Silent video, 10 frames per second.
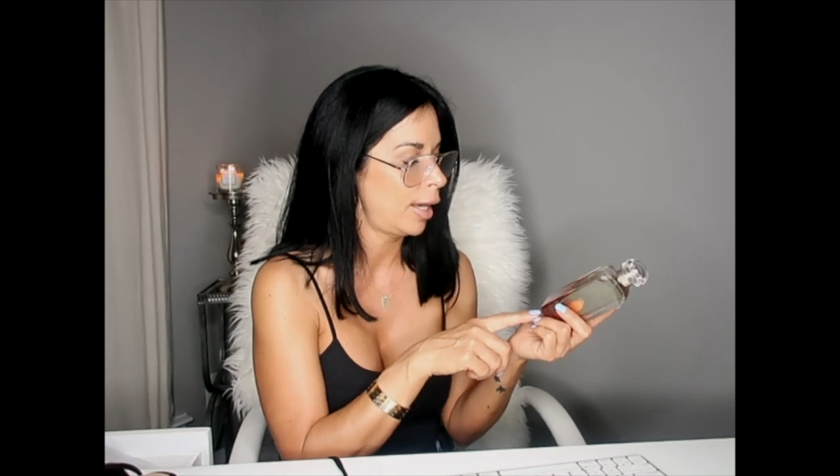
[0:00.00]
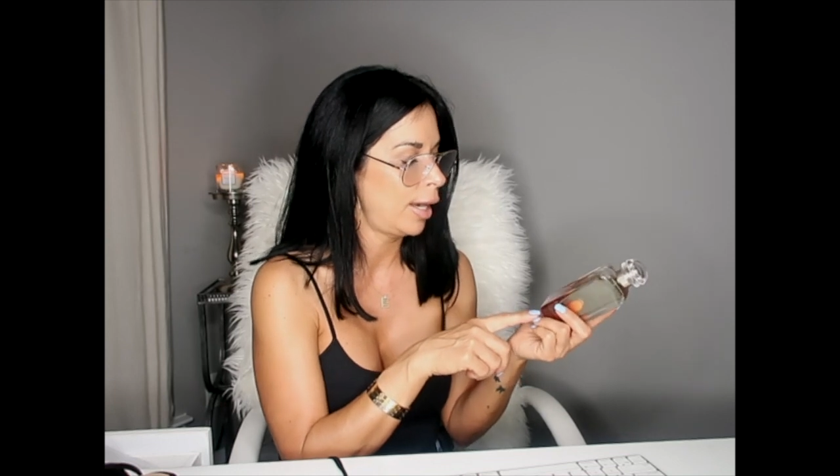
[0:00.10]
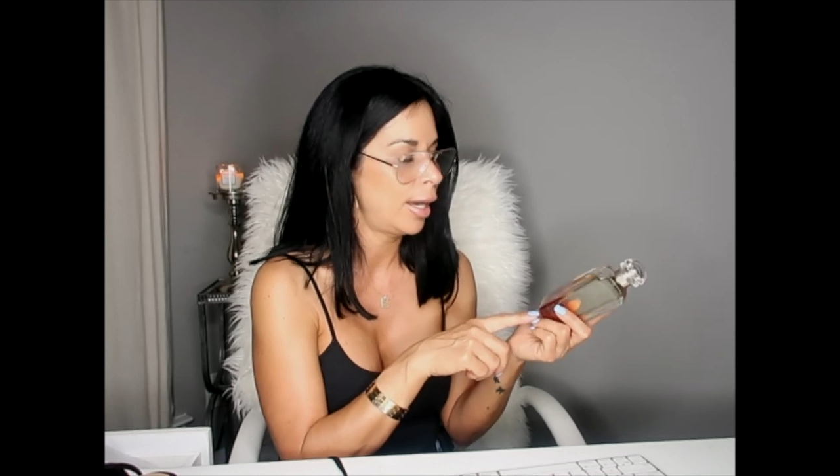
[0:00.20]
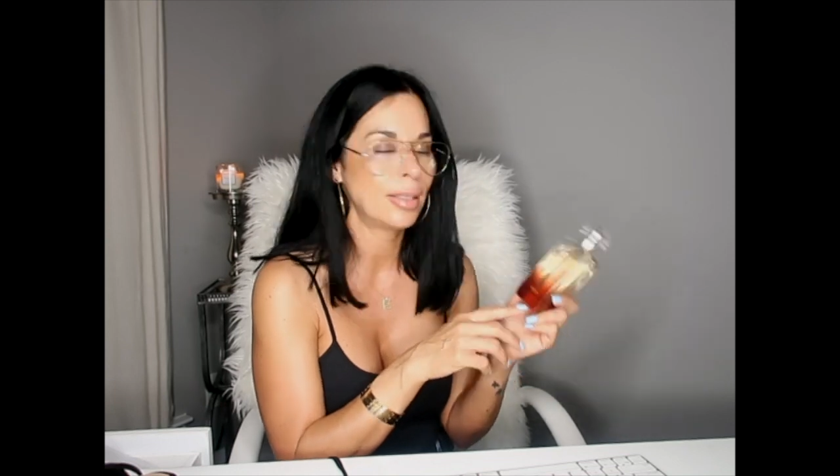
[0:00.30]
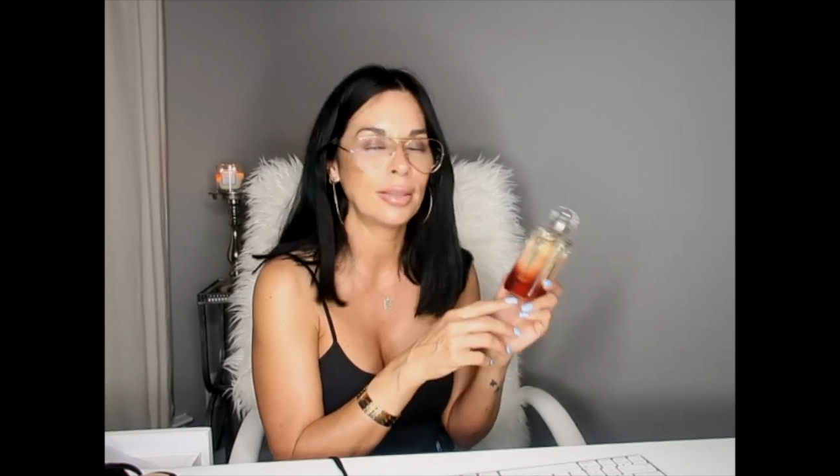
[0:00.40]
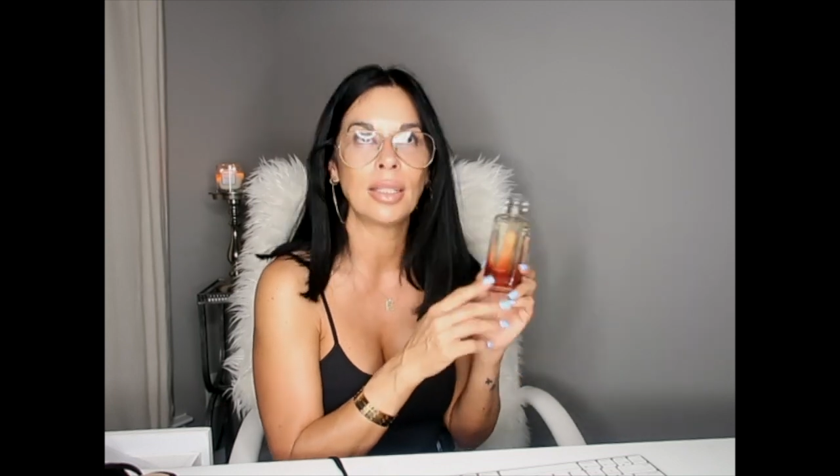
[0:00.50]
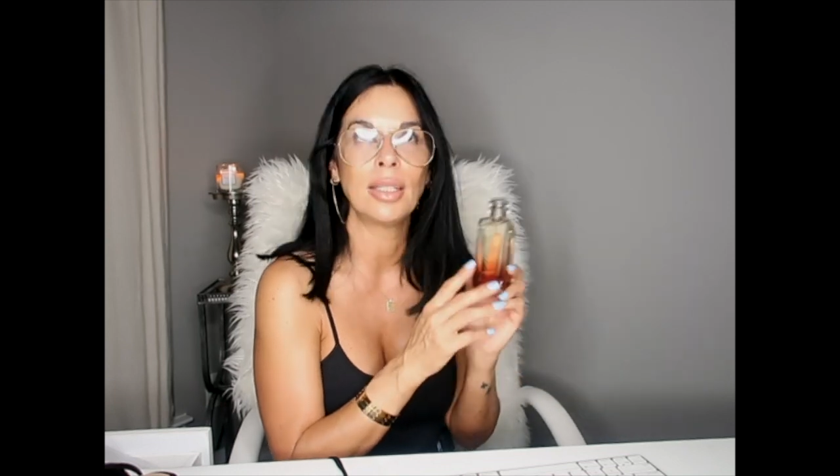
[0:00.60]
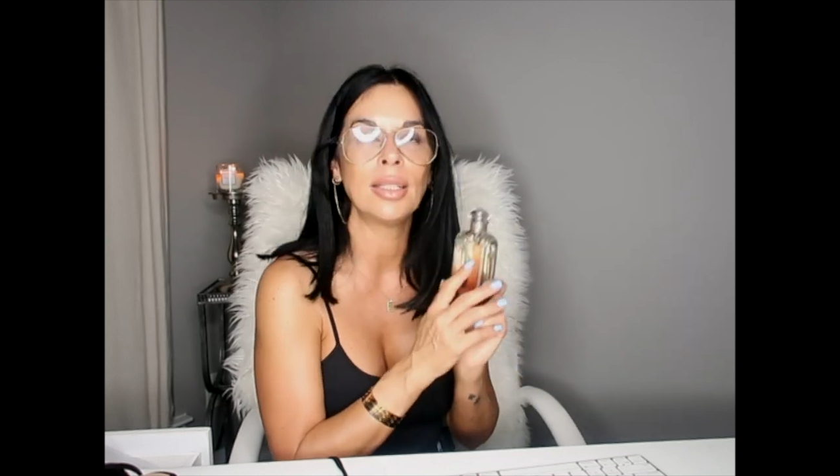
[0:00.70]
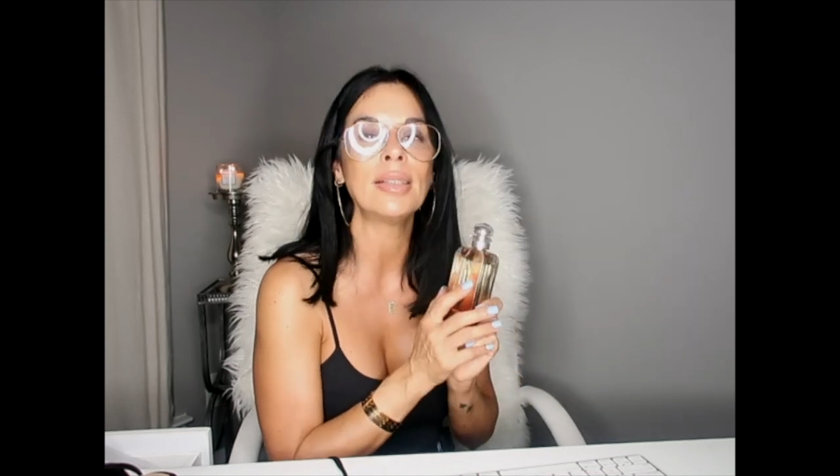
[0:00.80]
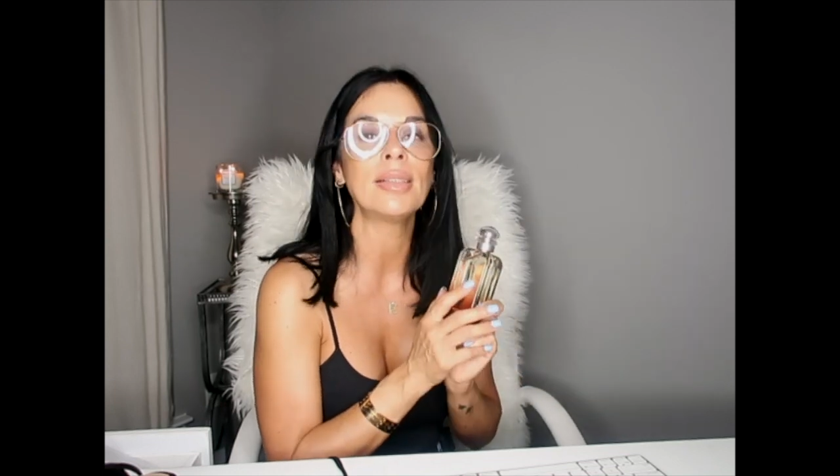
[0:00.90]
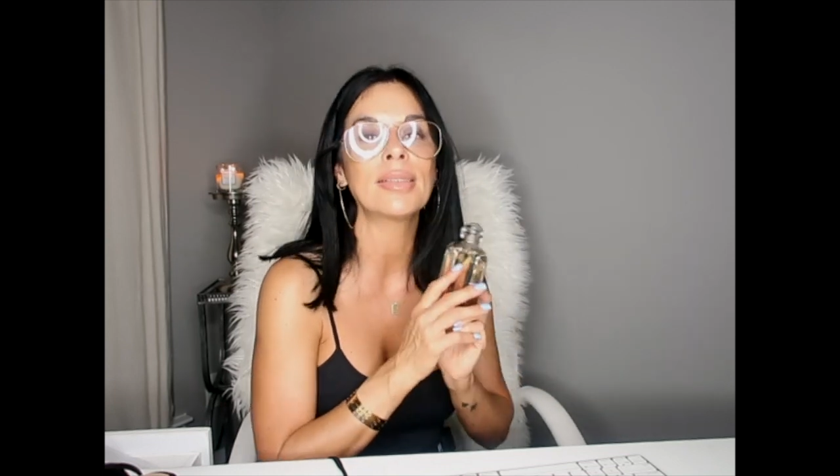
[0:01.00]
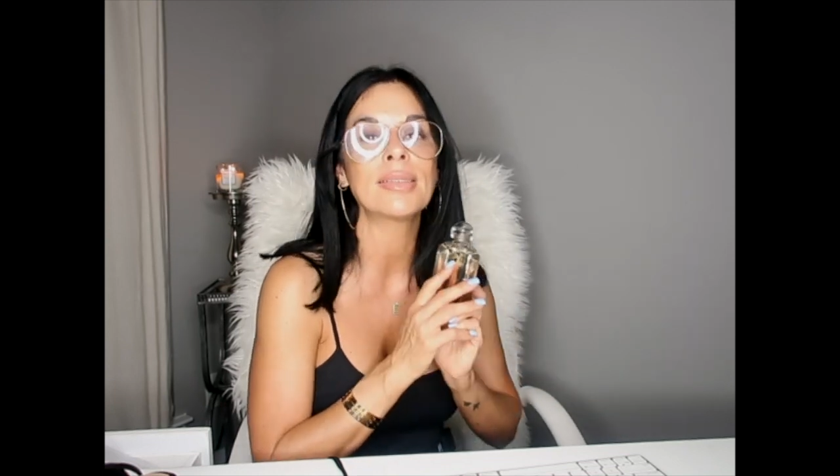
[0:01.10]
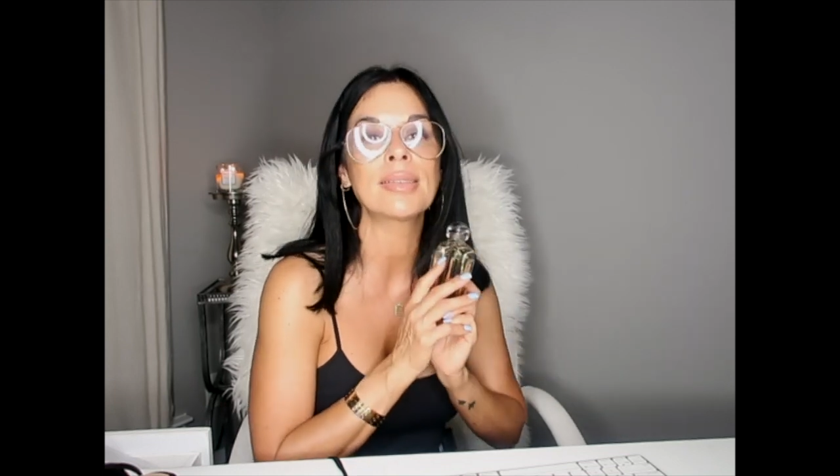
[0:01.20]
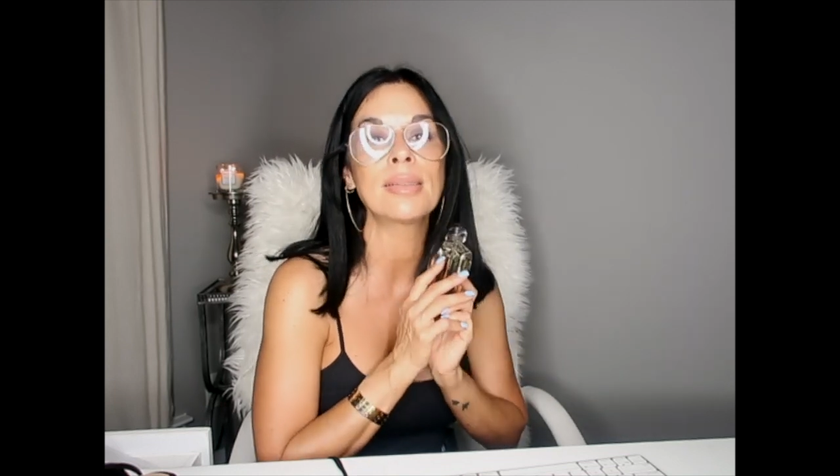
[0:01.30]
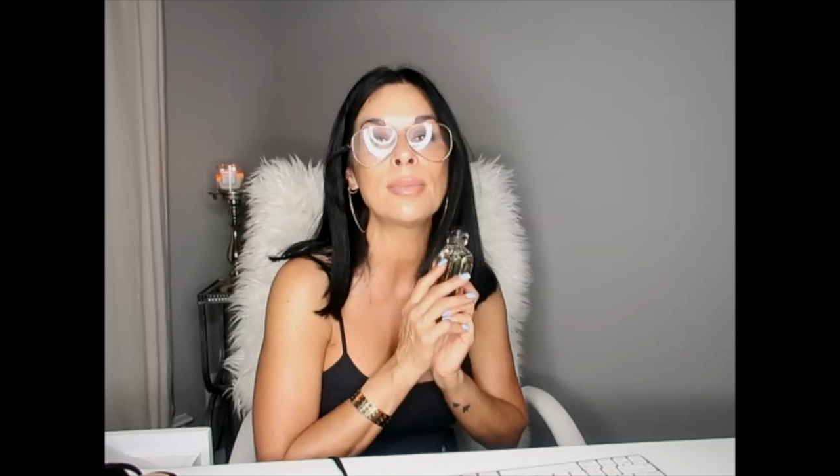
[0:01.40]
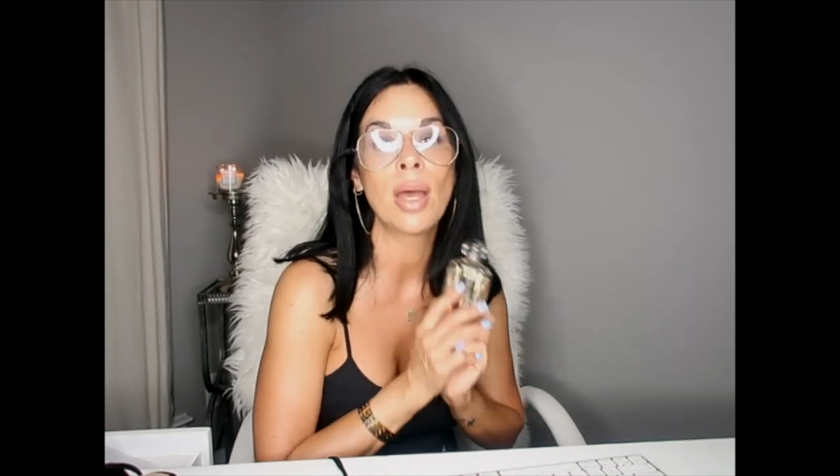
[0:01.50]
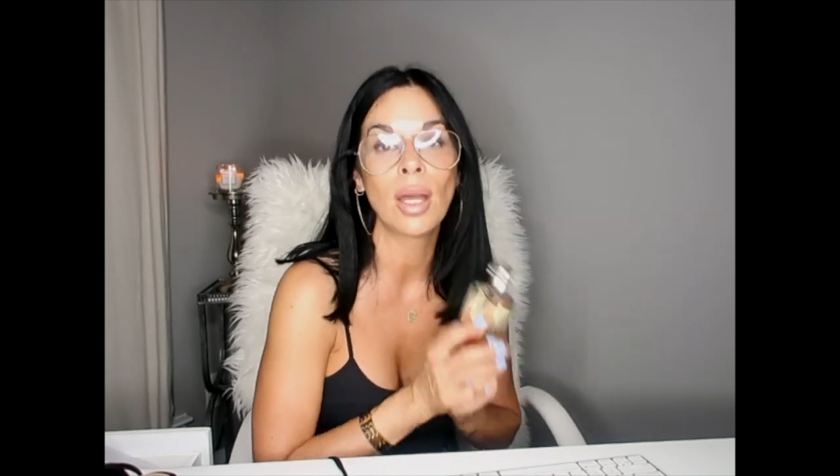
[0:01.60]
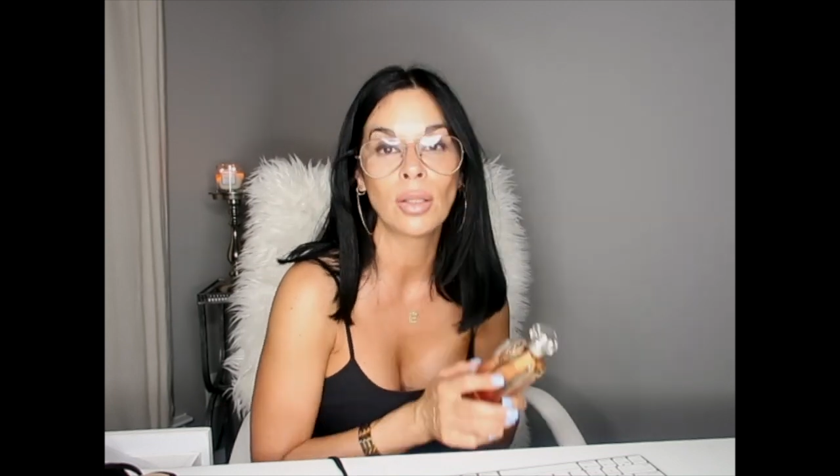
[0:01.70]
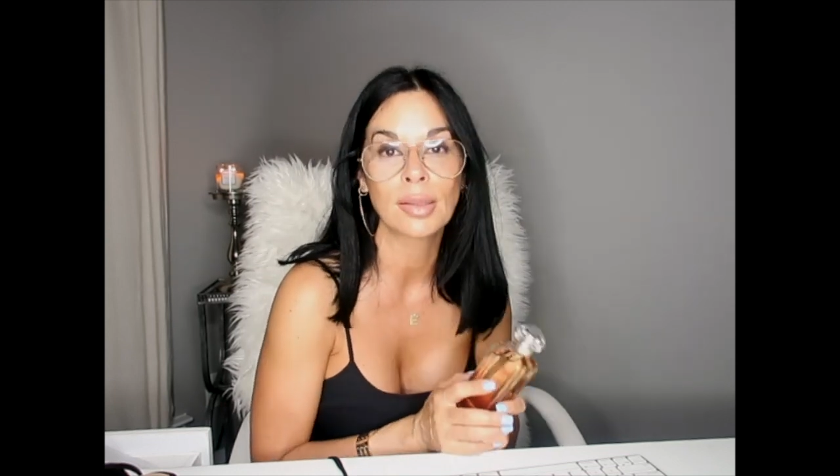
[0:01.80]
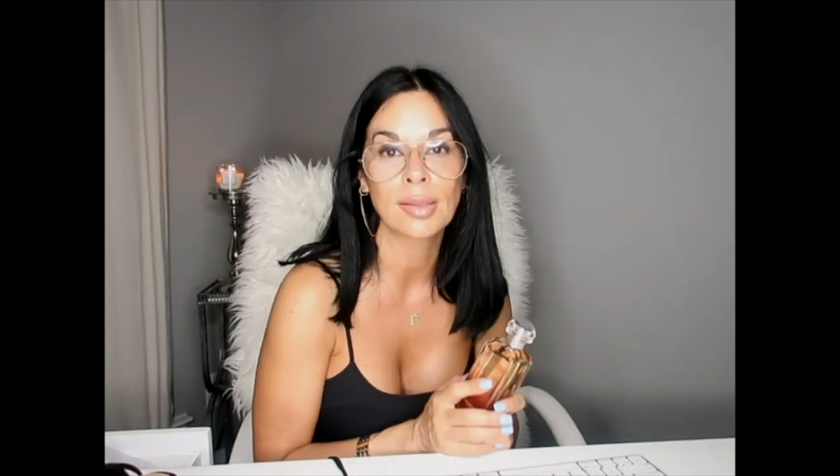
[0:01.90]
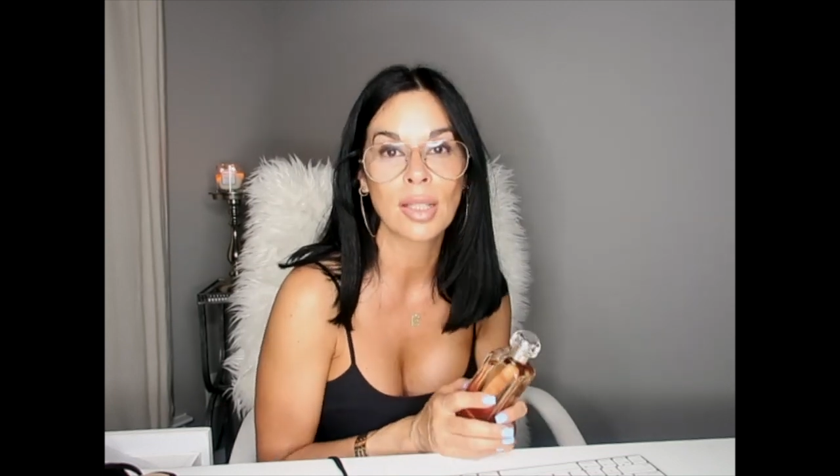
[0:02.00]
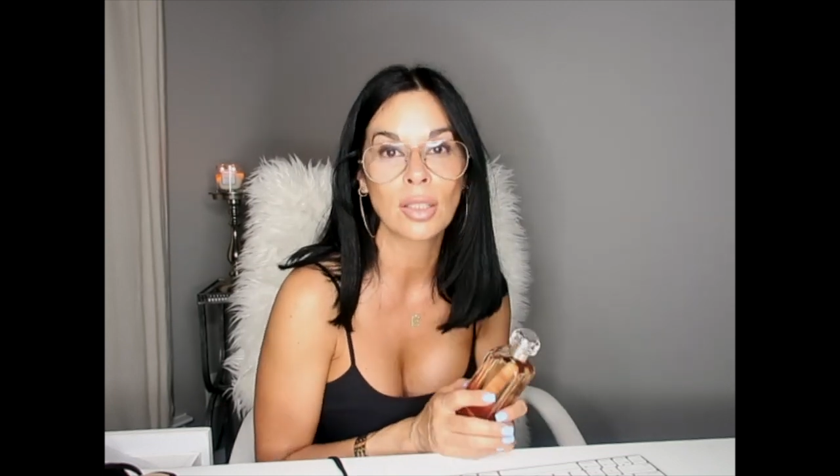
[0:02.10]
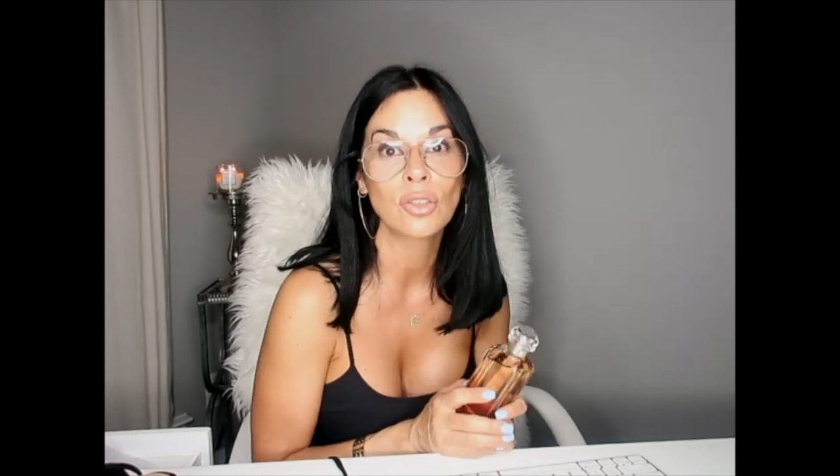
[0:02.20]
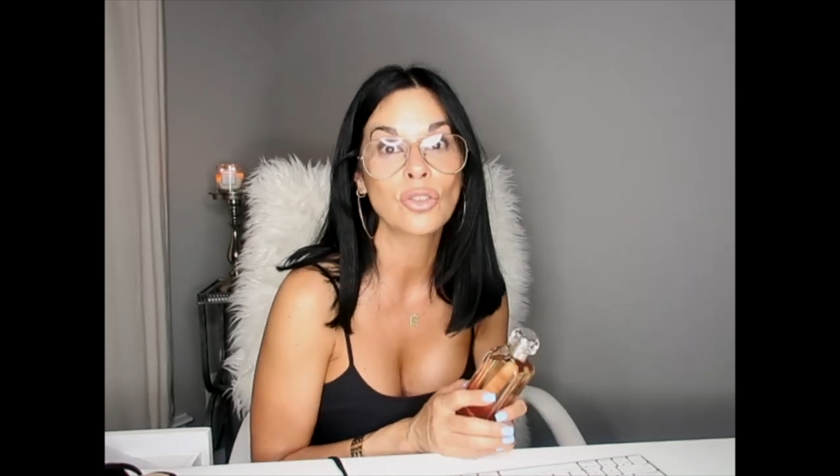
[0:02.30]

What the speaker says: and it smells